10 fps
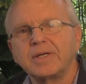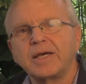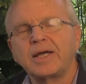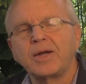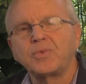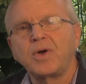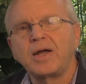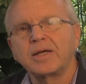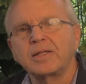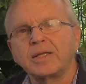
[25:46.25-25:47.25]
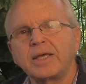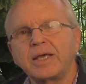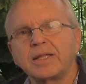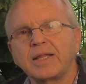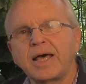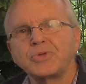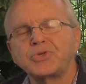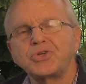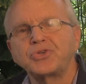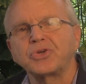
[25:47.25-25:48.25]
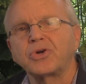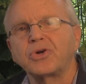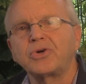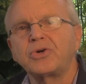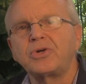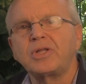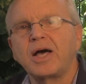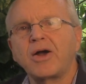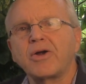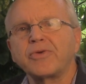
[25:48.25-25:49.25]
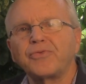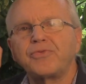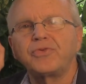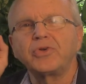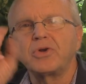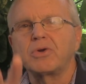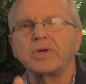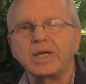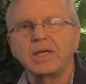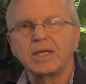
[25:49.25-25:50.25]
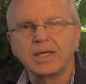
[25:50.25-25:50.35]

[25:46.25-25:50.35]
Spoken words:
And ironically, he allows us to hurl our fury